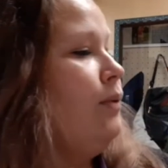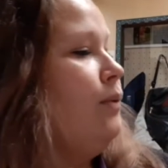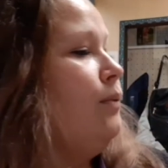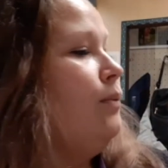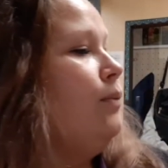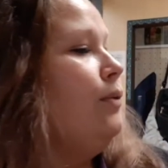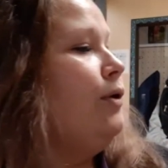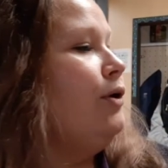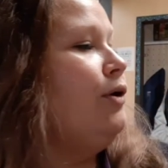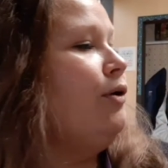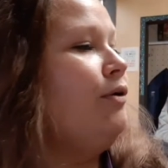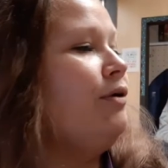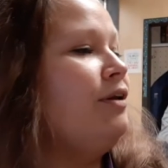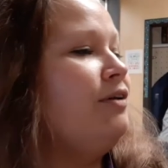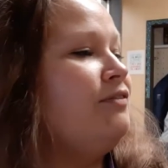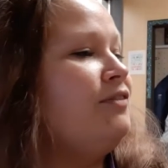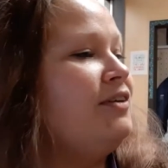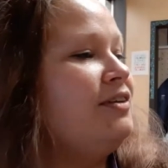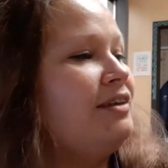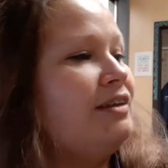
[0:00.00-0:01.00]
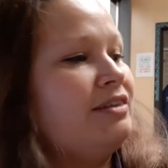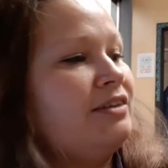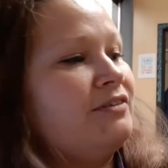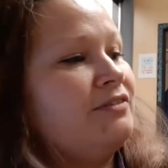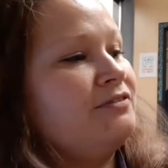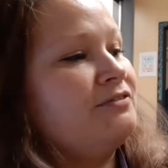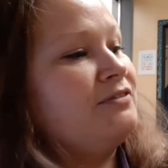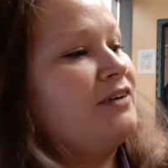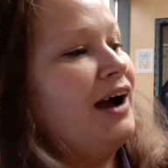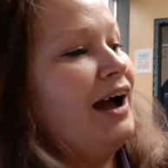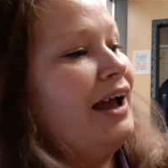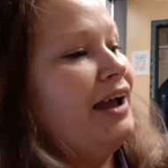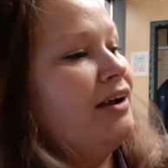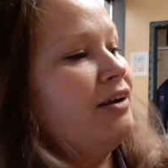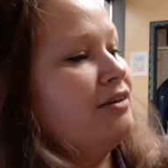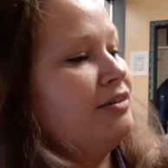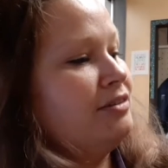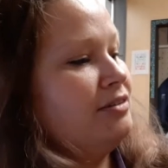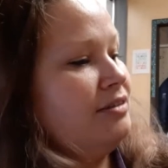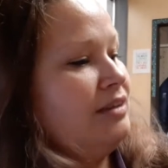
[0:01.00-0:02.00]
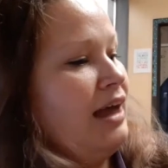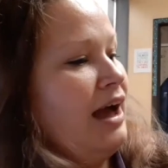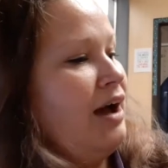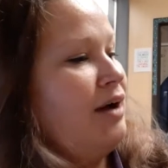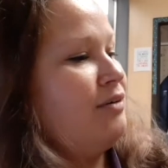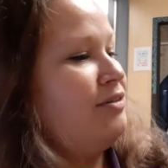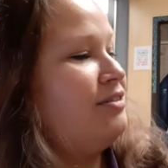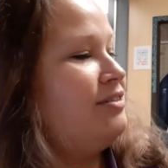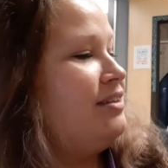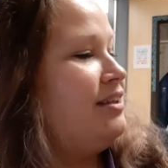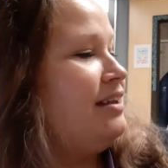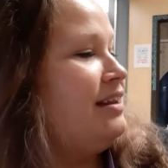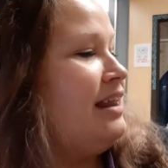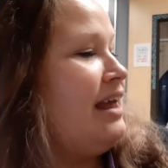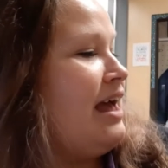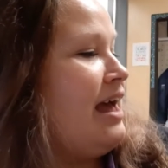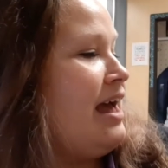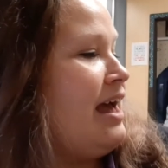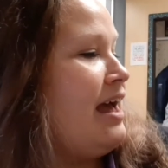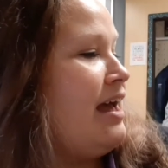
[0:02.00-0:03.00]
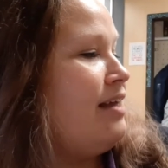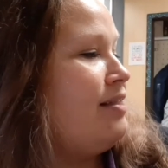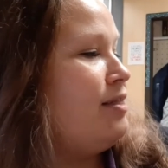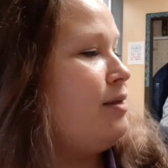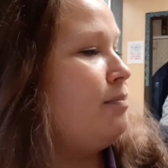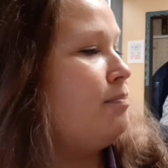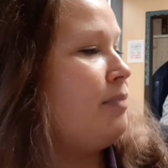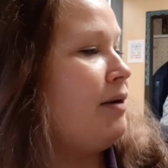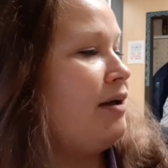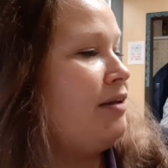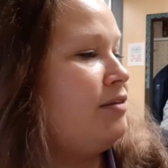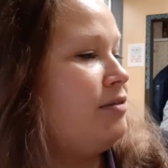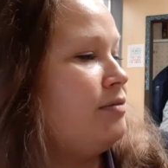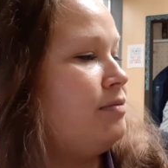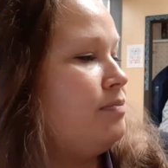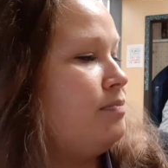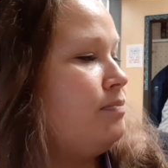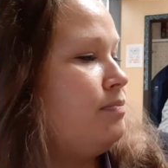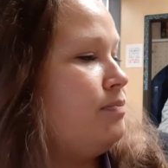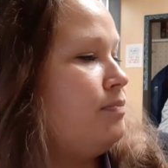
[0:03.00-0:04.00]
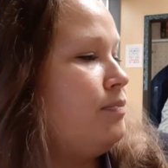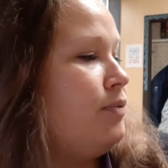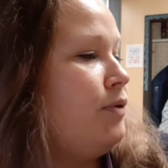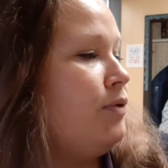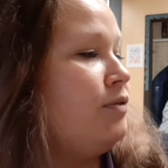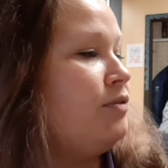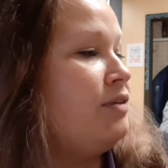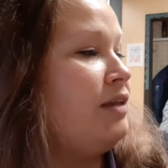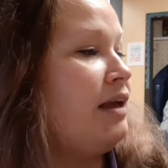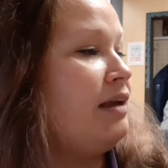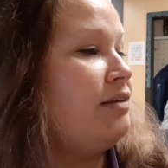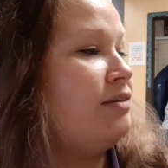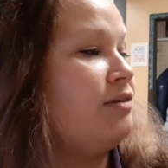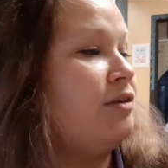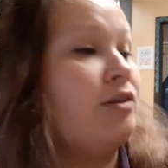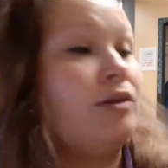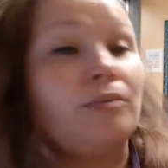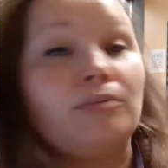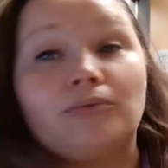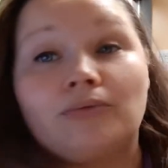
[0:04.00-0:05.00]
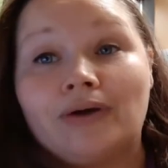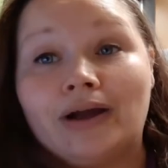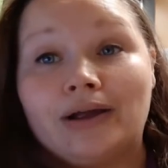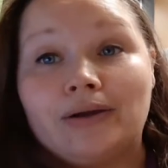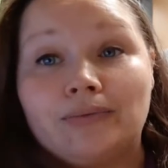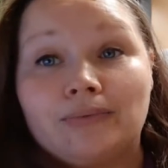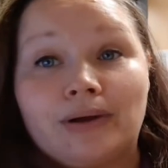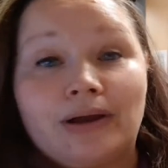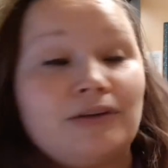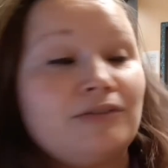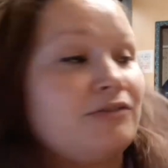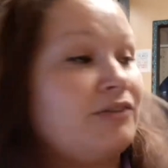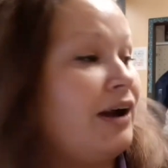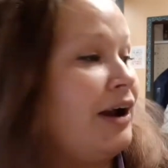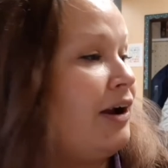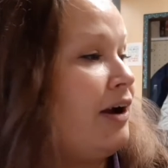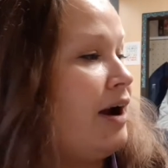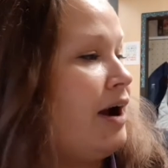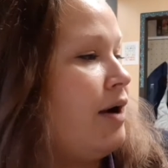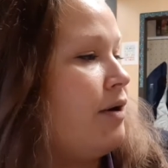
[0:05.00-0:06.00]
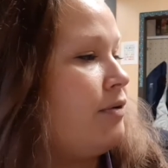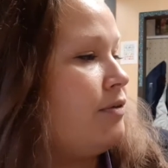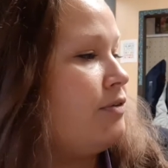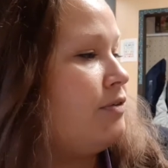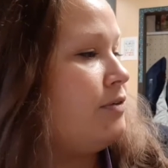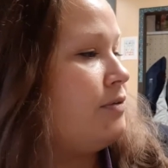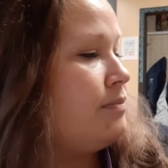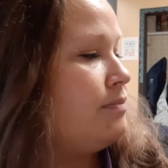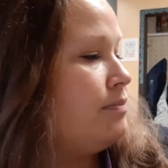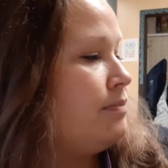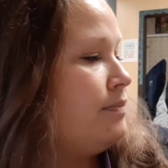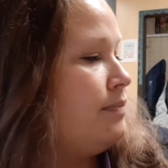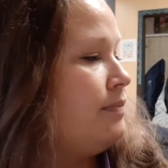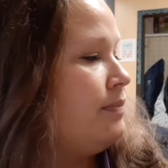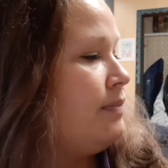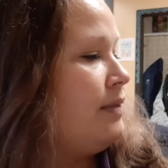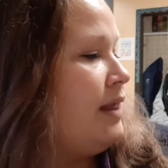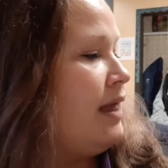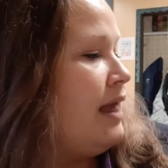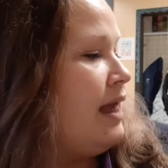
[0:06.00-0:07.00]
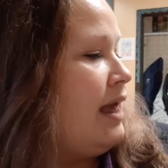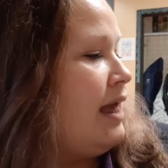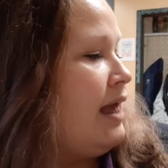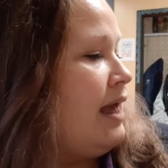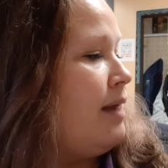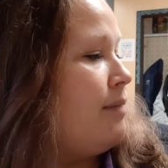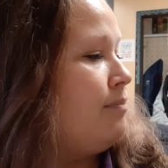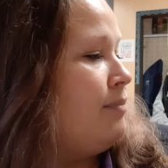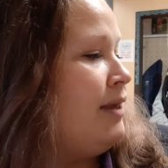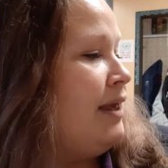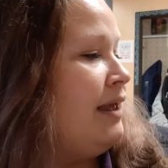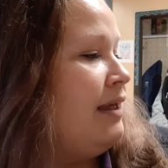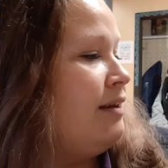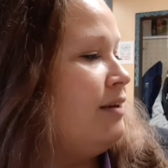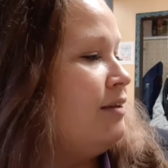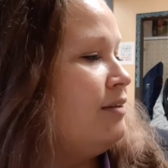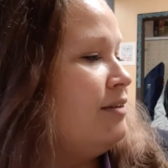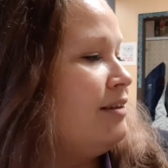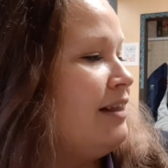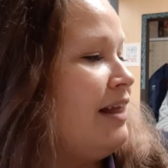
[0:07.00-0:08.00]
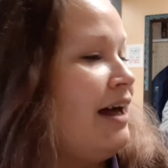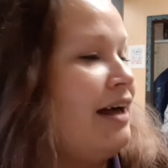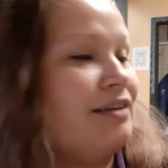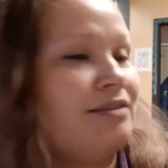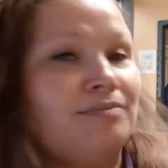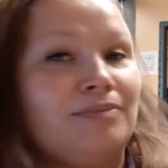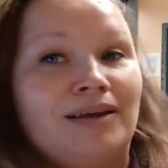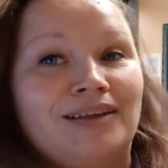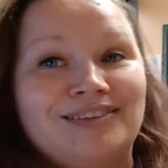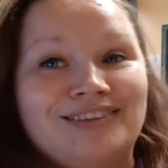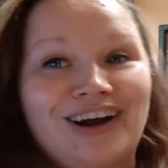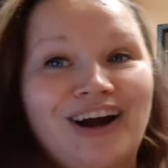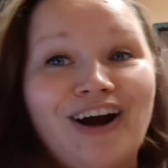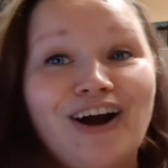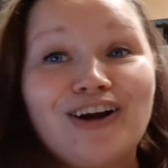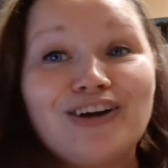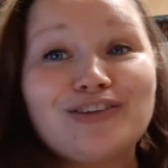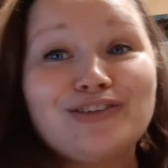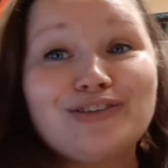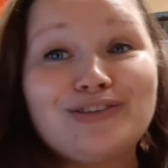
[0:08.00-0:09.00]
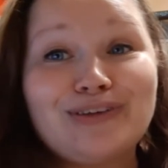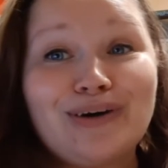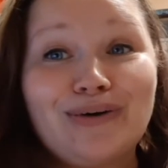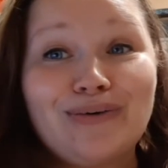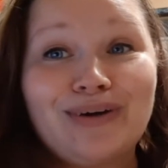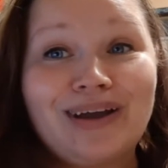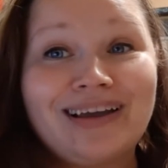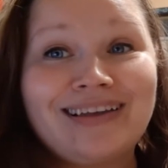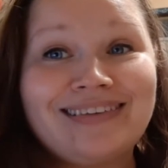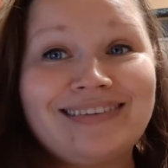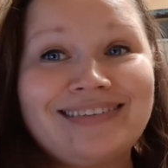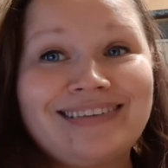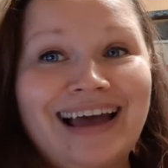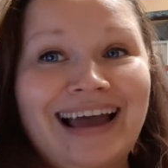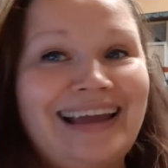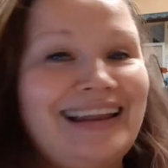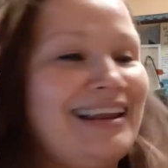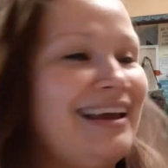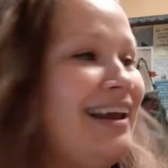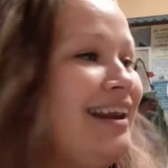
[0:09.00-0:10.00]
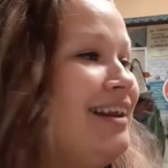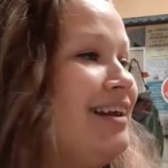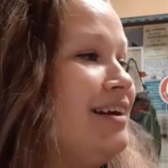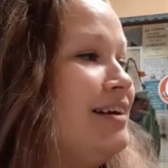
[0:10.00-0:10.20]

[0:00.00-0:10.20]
We're going to visit the firehouse today. The bus pulls next to the bright red firehouse. Pete and his classmates are so excited.